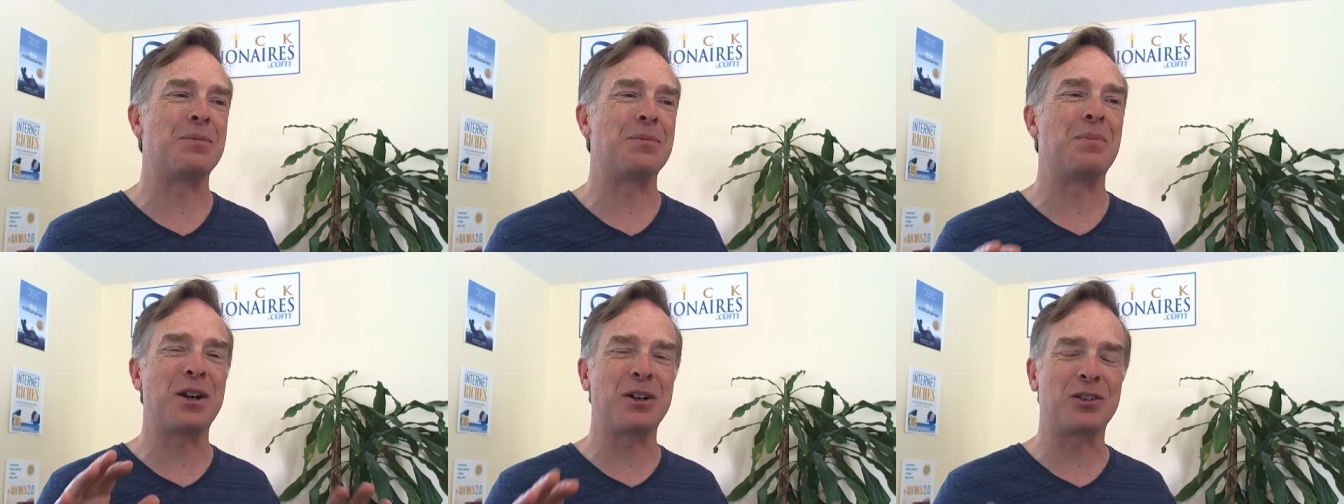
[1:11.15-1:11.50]

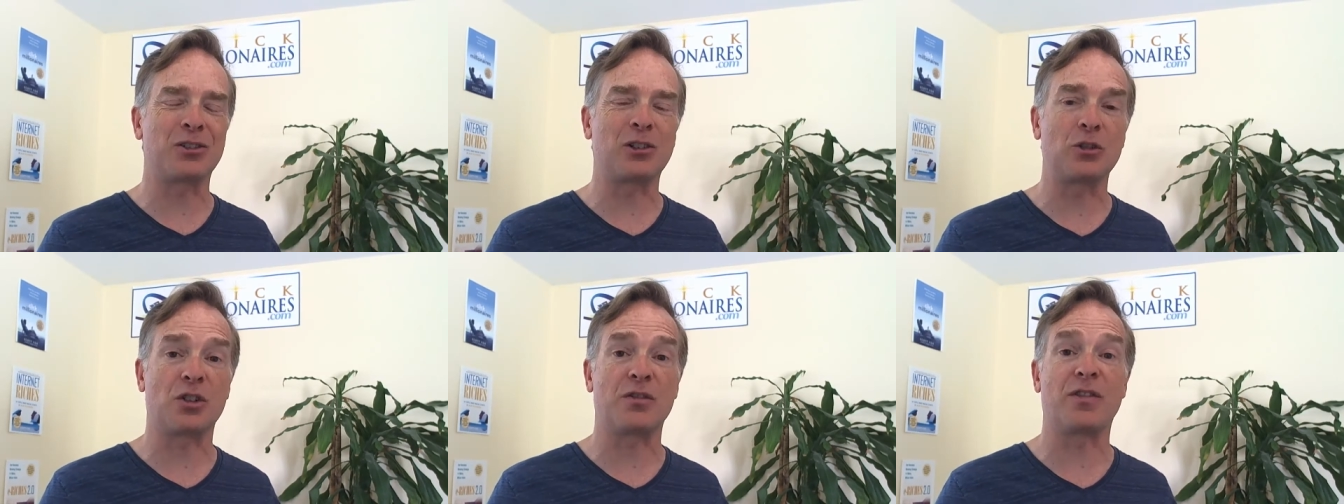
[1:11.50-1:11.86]
Better
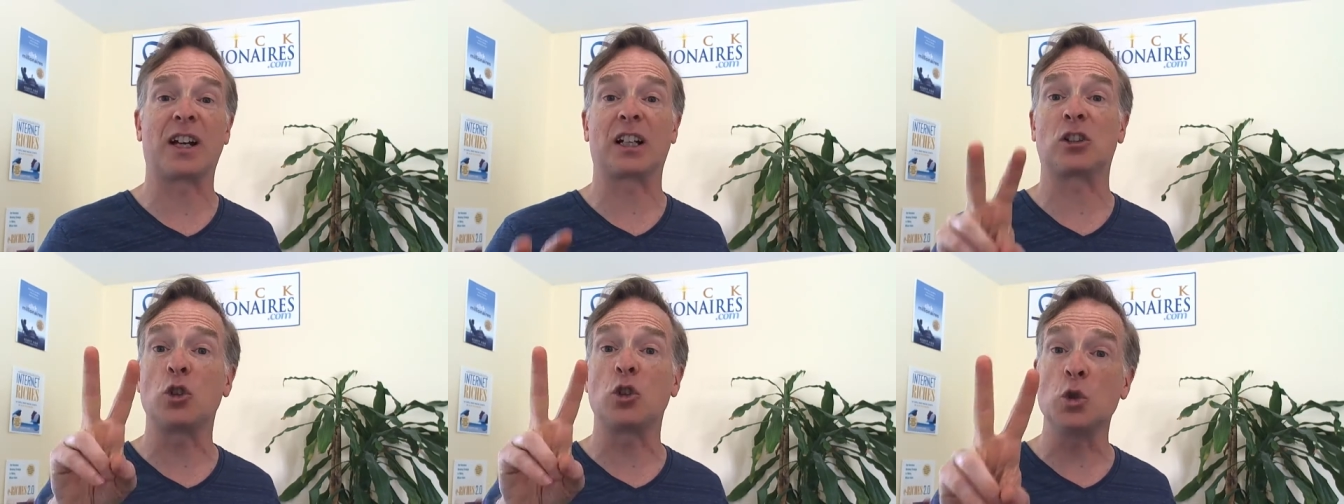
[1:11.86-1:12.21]
solution. In
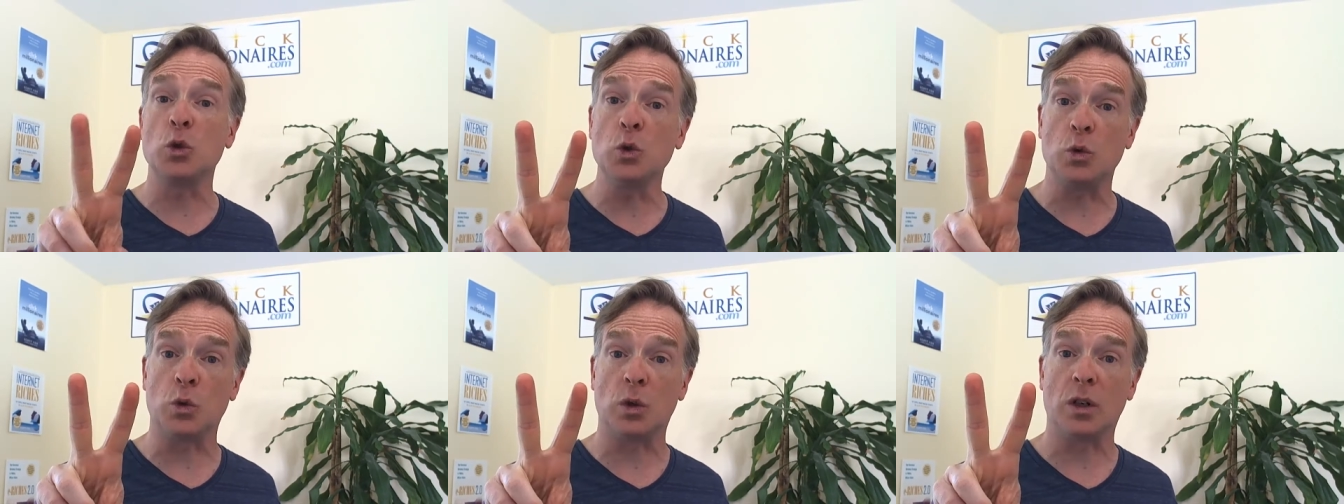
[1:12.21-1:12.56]
fact,
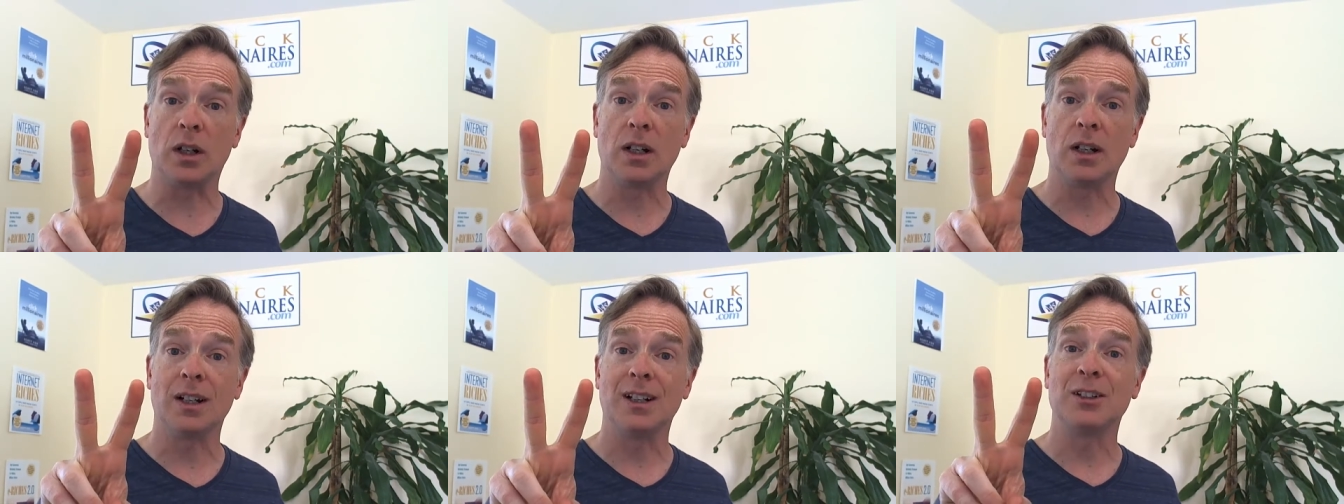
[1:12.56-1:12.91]
two,
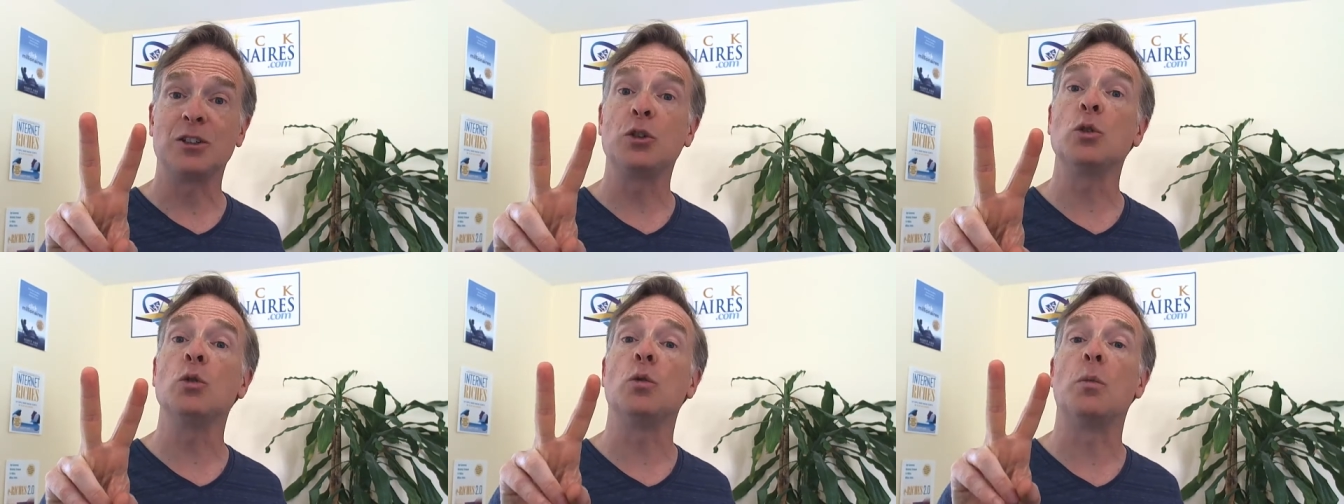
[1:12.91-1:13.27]

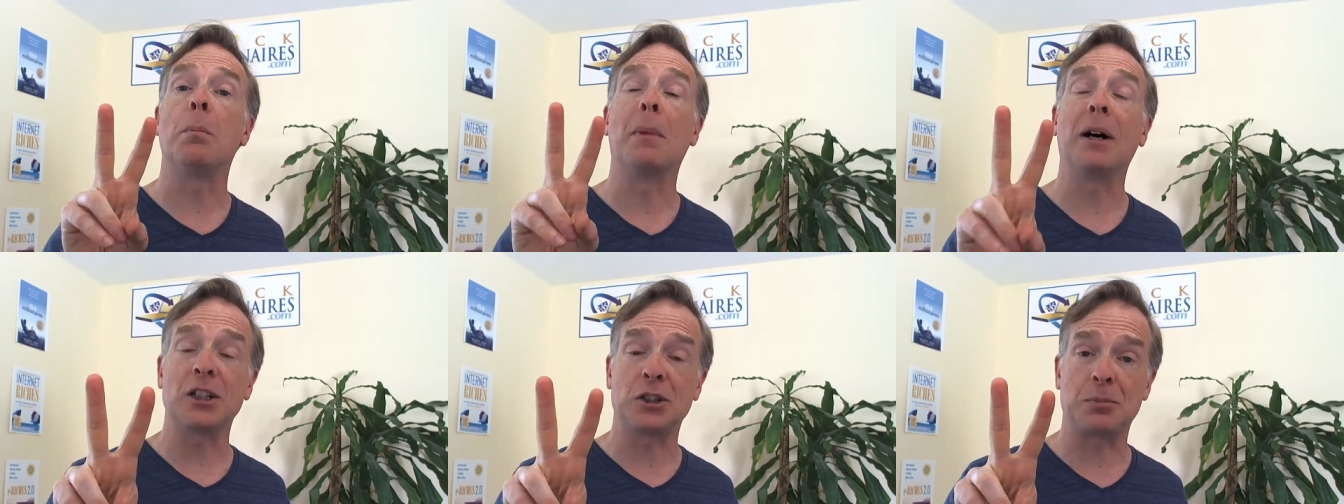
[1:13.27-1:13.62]
two
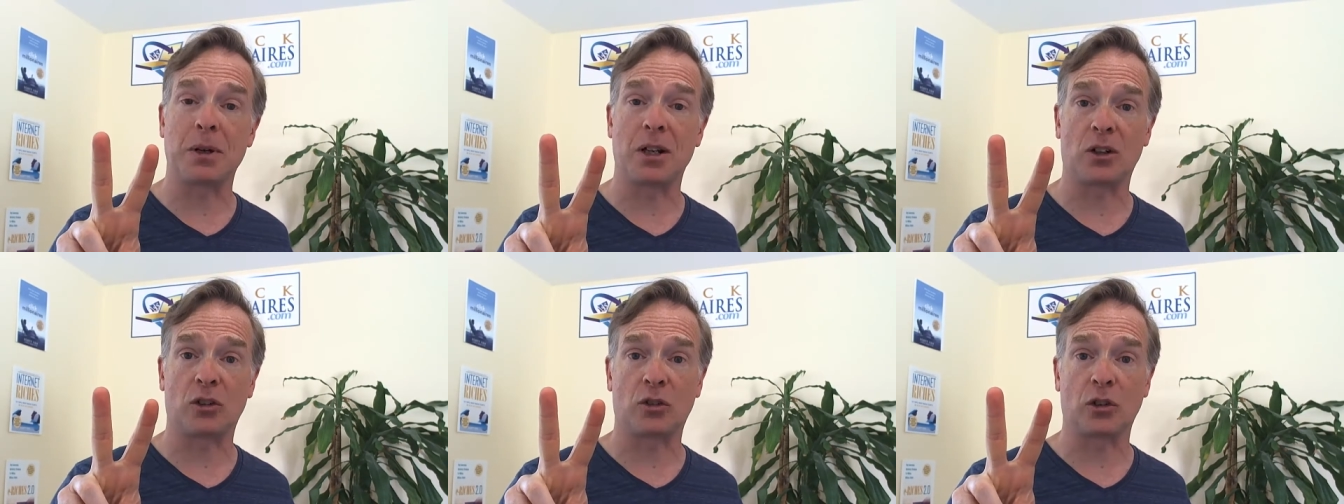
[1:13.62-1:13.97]
much
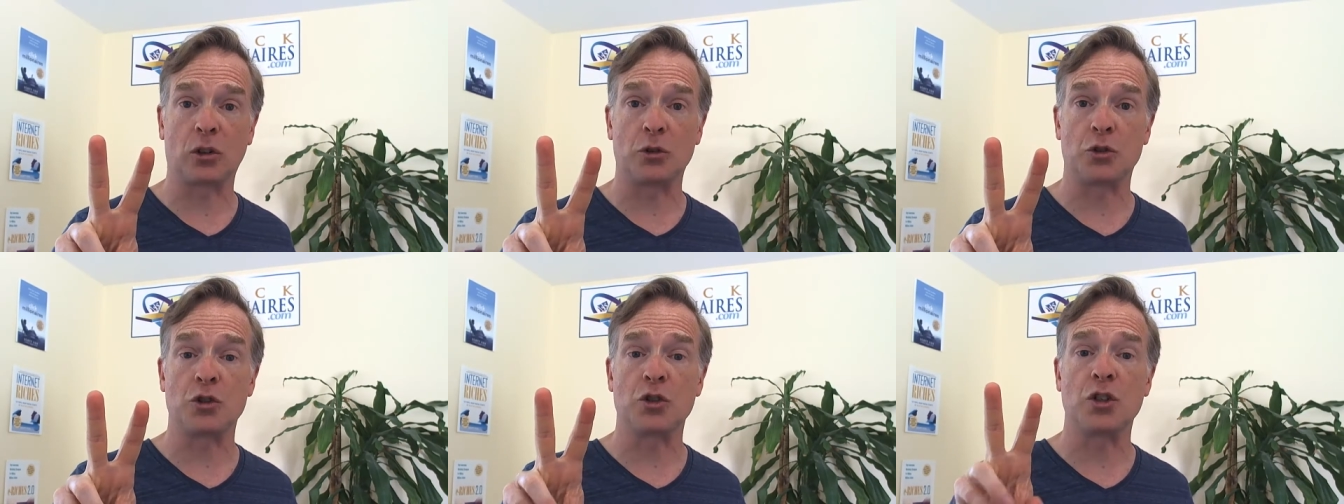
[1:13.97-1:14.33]
better
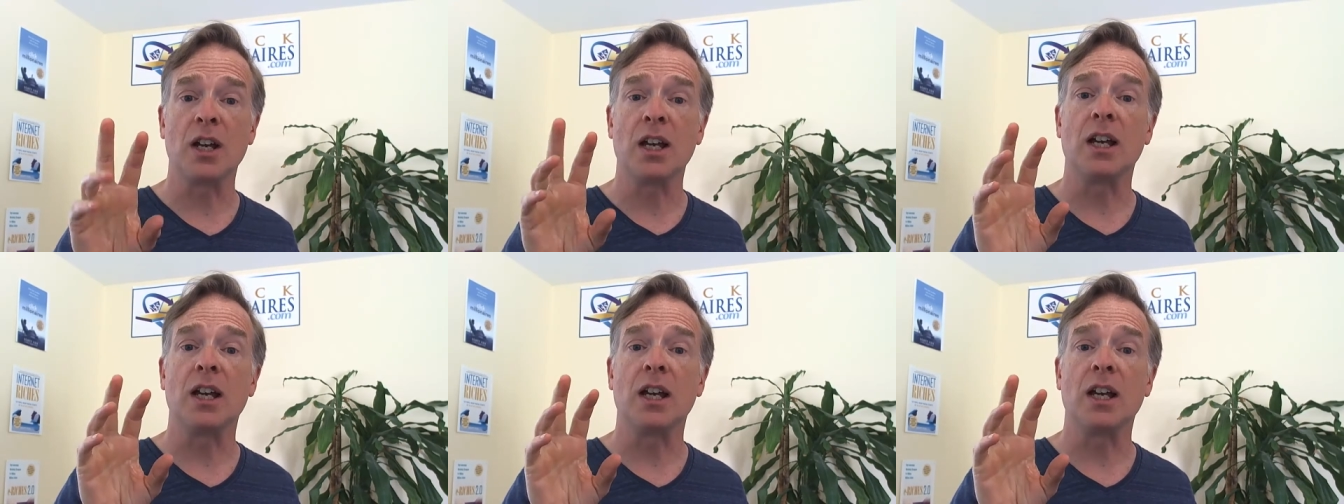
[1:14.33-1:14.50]
solutions